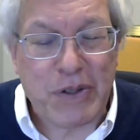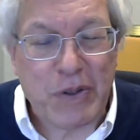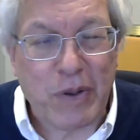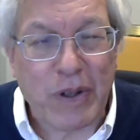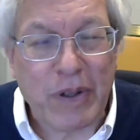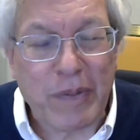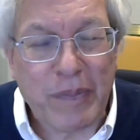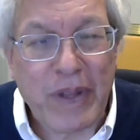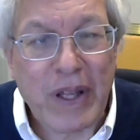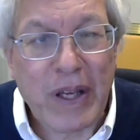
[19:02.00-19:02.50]

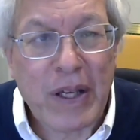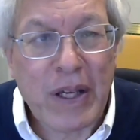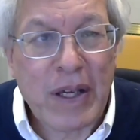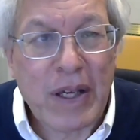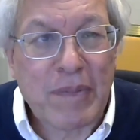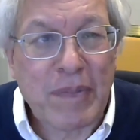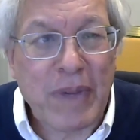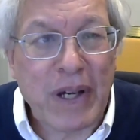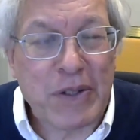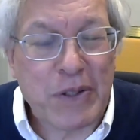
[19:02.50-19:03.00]
store,
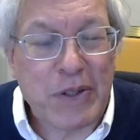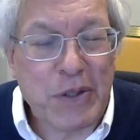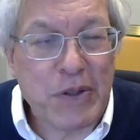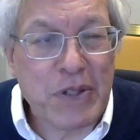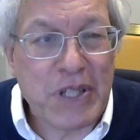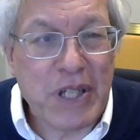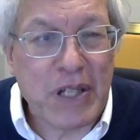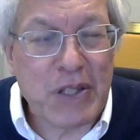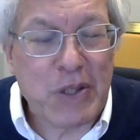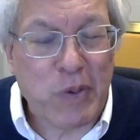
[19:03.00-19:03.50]
my two
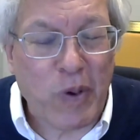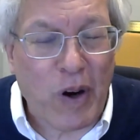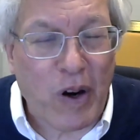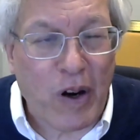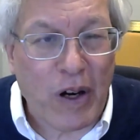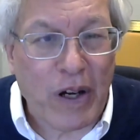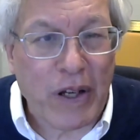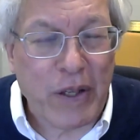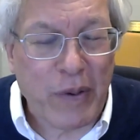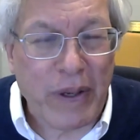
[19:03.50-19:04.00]
sons were
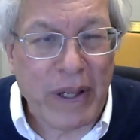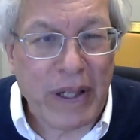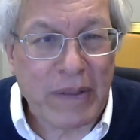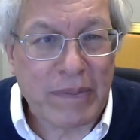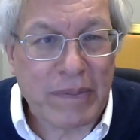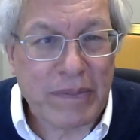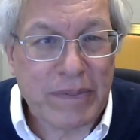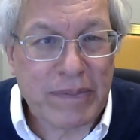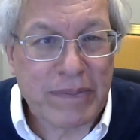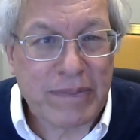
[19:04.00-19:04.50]

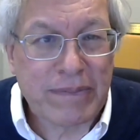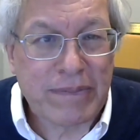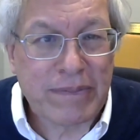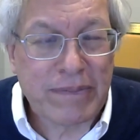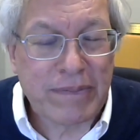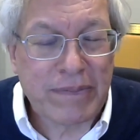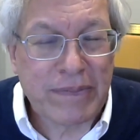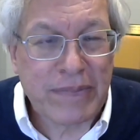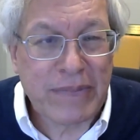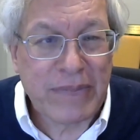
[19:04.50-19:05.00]
arguing,
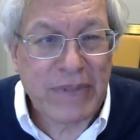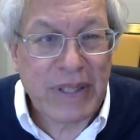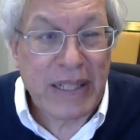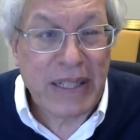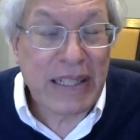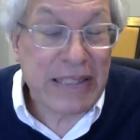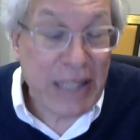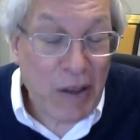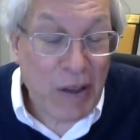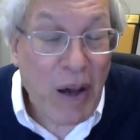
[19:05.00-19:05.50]

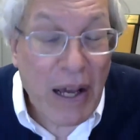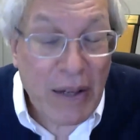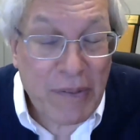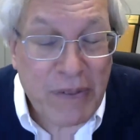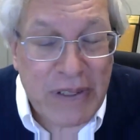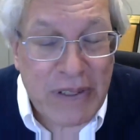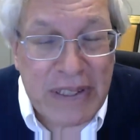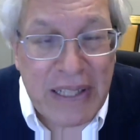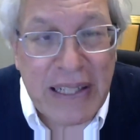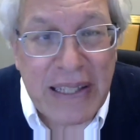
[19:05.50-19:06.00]
as they
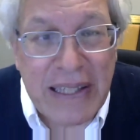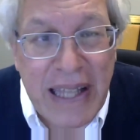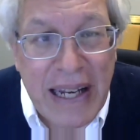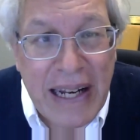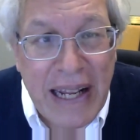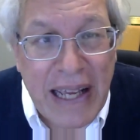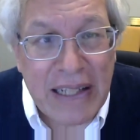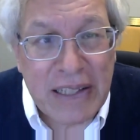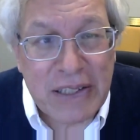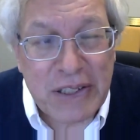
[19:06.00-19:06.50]
often did at
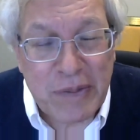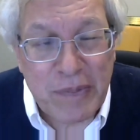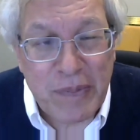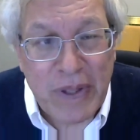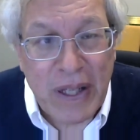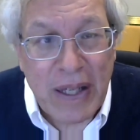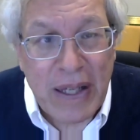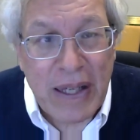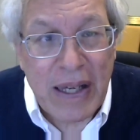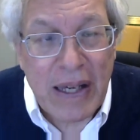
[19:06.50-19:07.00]
that age,
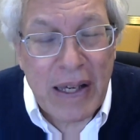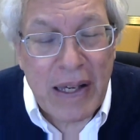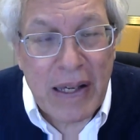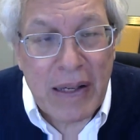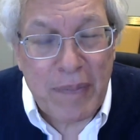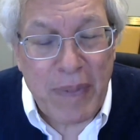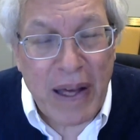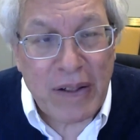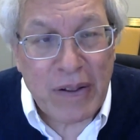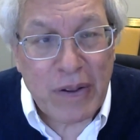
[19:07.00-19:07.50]

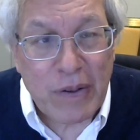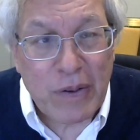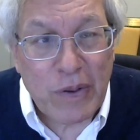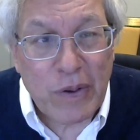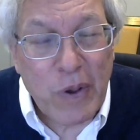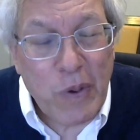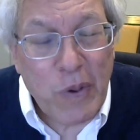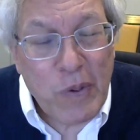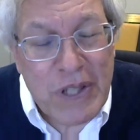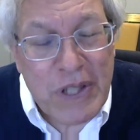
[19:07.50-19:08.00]
but
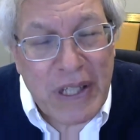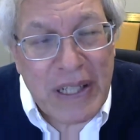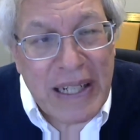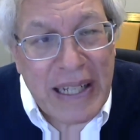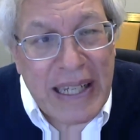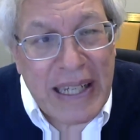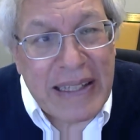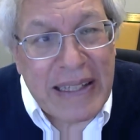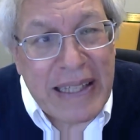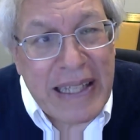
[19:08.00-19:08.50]
who was going
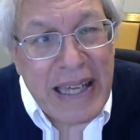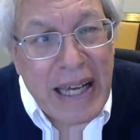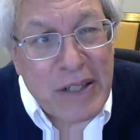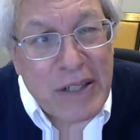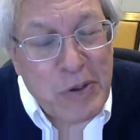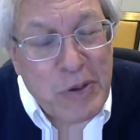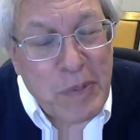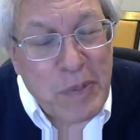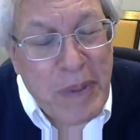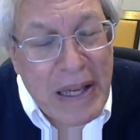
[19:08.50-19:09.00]
to get the
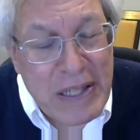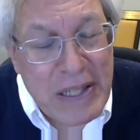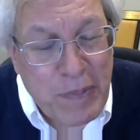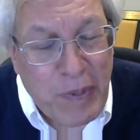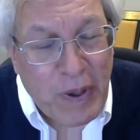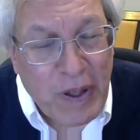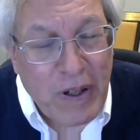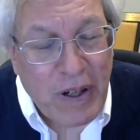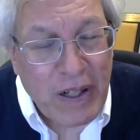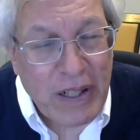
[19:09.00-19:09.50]
extra
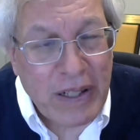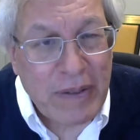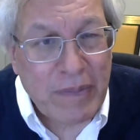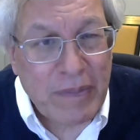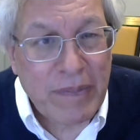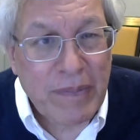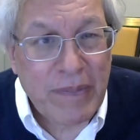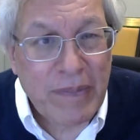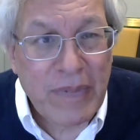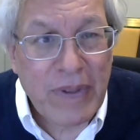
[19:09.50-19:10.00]
baseball card?
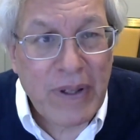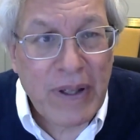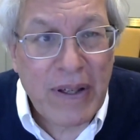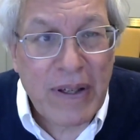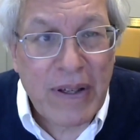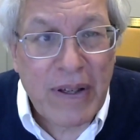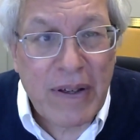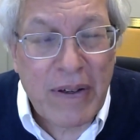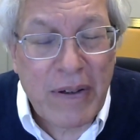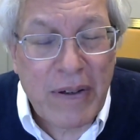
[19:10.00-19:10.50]

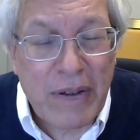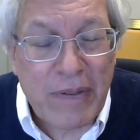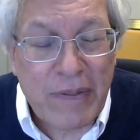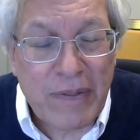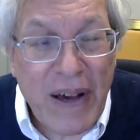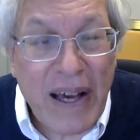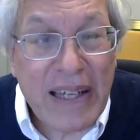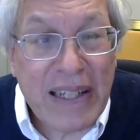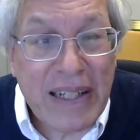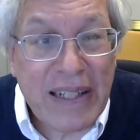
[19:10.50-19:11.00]

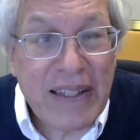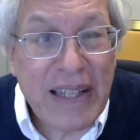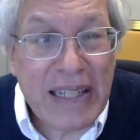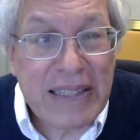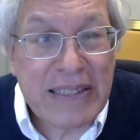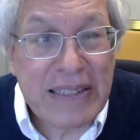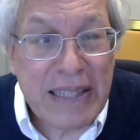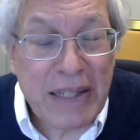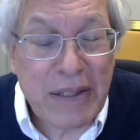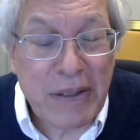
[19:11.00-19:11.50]
Finally,
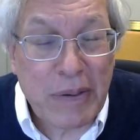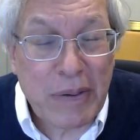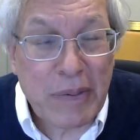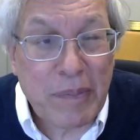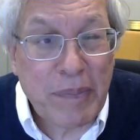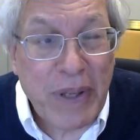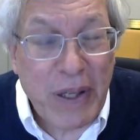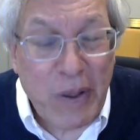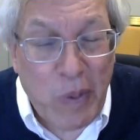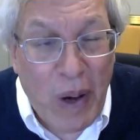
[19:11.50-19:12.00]
I said,
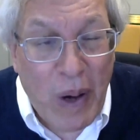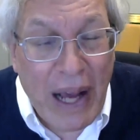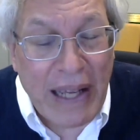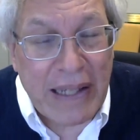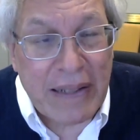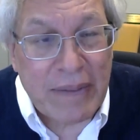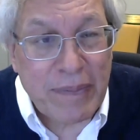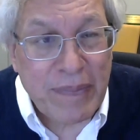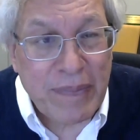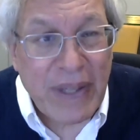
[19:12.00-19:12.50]
Be
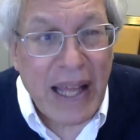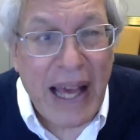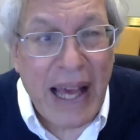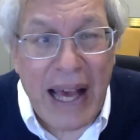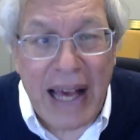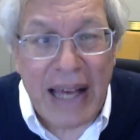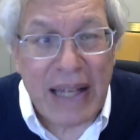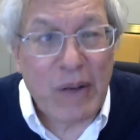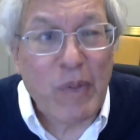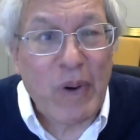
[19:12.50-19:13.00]
quiet.
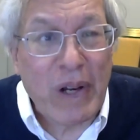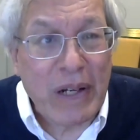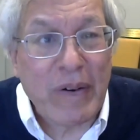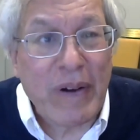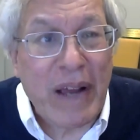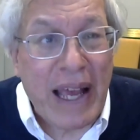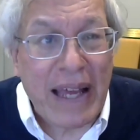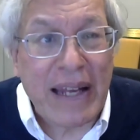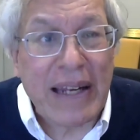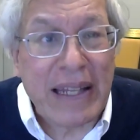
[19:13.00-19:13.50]
I don't want to
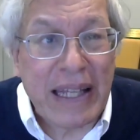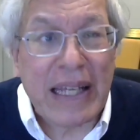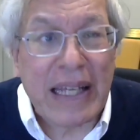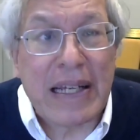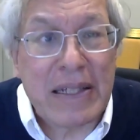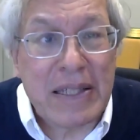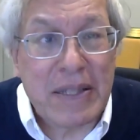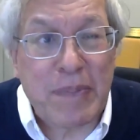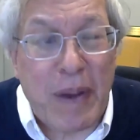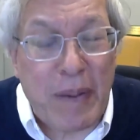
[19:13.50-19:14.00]
hear anything
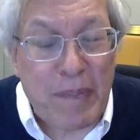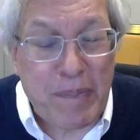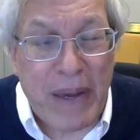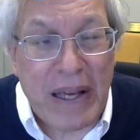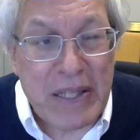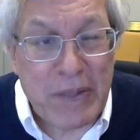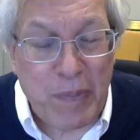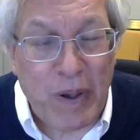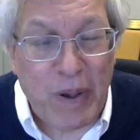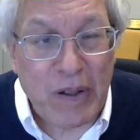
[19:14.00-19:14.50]
else about
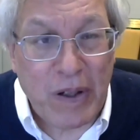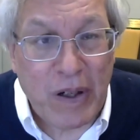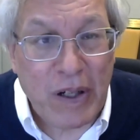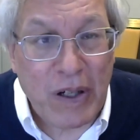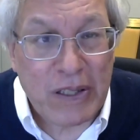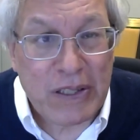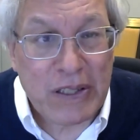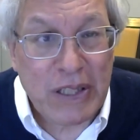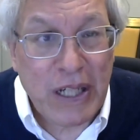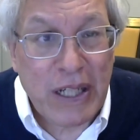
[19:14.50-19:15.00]
baseball
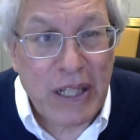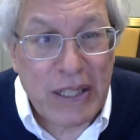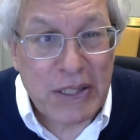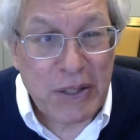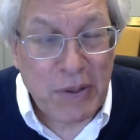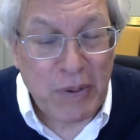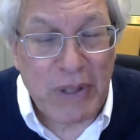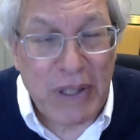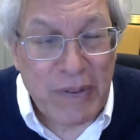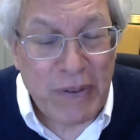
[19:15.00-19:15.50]
cards
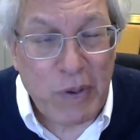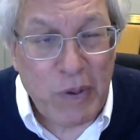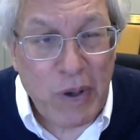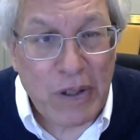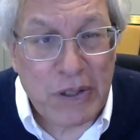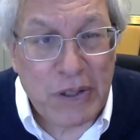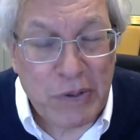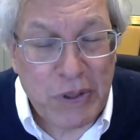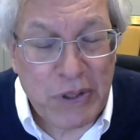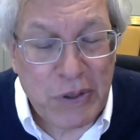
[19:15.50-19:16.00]
to leave the
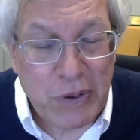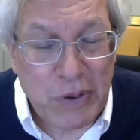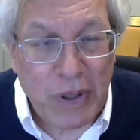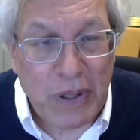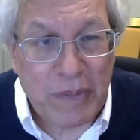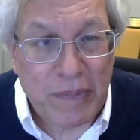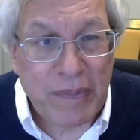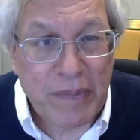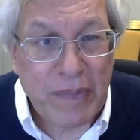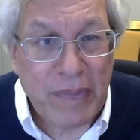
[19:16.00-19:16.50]
grocery
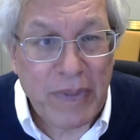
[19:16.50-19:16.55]
store.